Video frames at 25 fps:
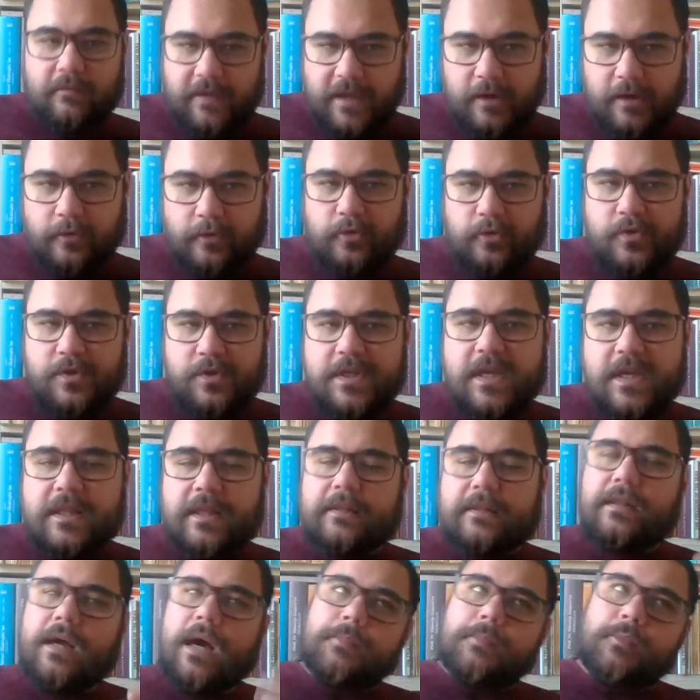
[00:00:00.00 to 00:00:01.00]
we are going to see
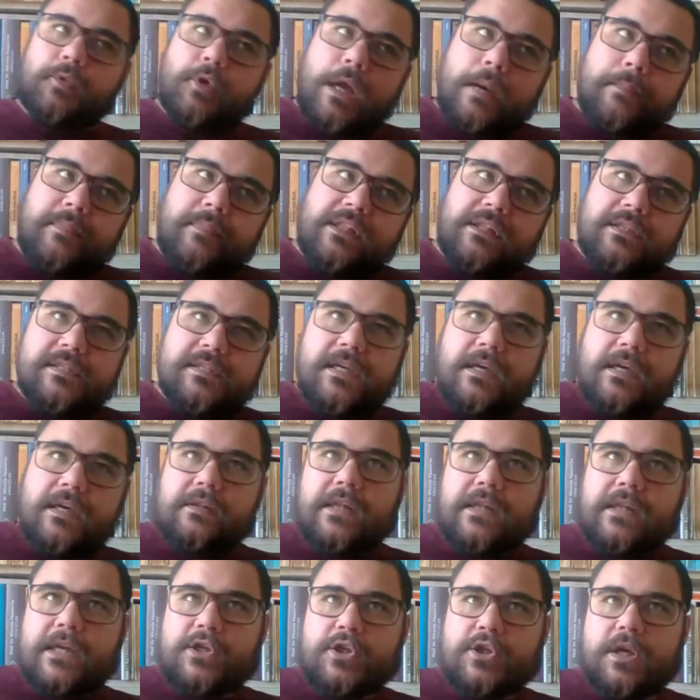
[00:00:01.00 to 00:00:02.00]
that Abdul Hamid
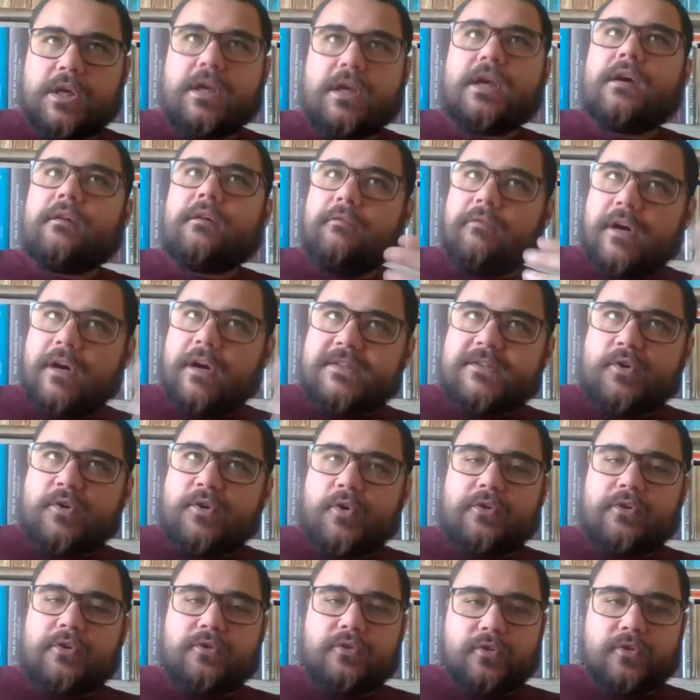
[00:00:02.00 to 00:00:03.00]
II actually was
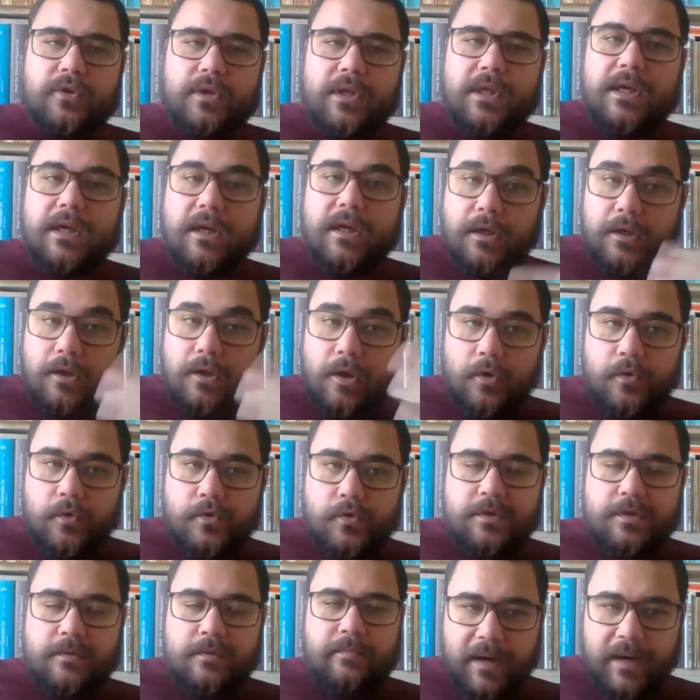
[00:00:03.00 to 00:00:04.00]
going to
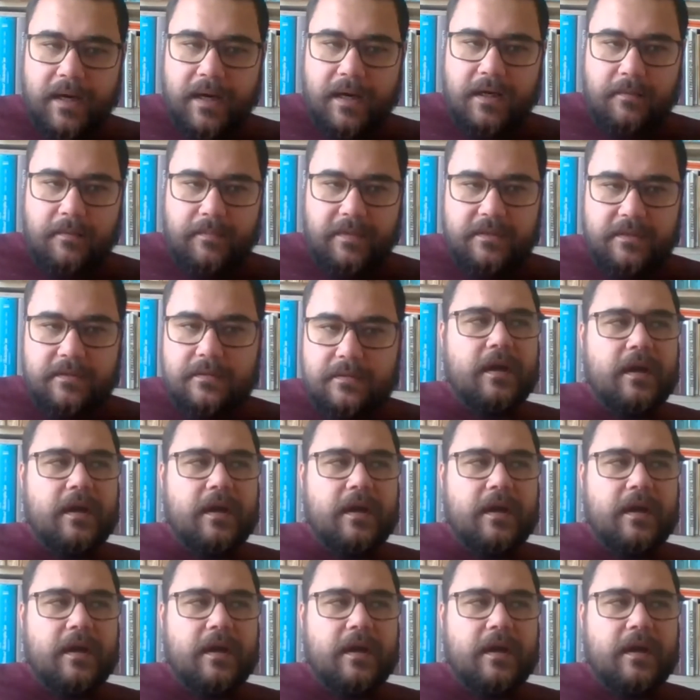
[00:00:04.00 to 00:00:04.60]
close the parliament